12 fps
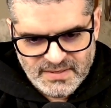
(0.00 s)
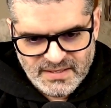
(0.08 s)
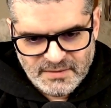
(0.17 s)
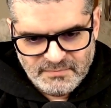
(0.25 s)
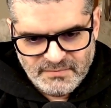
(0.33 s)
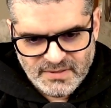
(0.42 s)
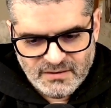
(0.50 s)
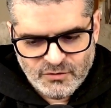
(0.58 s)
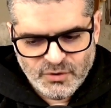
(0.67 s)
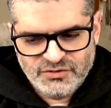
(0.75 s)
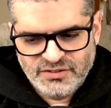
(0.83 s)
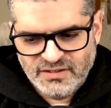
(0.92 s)
Um,
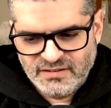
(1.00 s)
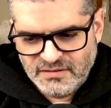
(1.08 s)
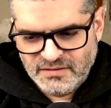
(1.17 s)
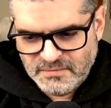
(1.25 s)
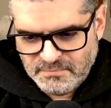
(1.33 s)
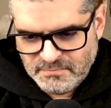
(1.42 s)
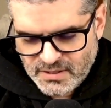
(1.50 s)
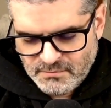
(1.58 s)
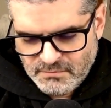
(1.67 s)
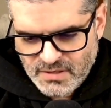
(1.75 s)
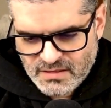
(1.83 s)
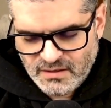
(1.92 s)
Christian
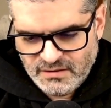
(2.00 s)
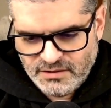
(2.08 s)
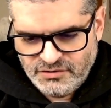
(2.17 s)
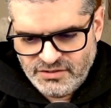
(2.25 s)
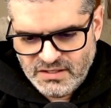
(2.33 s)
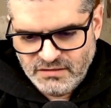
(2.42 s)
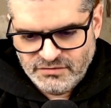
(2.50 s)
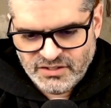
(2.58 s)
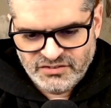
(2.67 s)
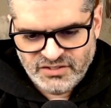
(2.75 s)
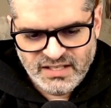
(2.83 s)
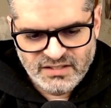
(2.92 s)
mythology
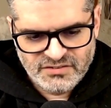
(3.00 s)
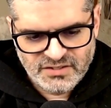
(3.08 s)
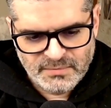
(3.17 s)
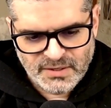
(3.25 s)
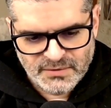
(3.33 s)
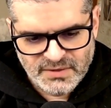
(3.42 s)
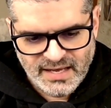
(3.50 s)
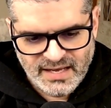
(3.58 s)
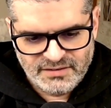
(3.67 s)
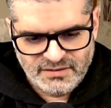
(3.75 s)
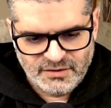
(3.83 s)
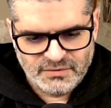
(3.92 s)
gives us hints about
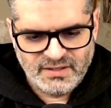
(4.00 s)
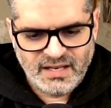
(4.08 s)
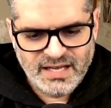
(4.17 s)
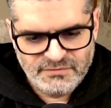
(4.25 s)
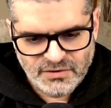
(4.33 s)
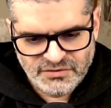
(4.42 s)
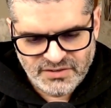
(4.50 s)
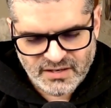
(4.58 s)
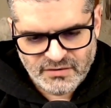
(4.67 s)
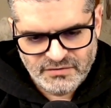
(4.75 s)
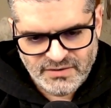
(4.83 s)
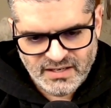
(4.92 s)
that, you know, the life of
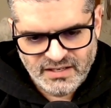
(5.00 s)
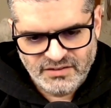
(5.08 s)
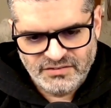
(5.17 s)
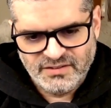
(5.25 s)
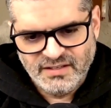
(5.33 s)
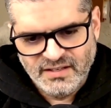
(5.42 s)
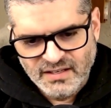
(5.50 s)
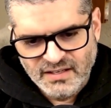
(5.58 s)
sacrifice.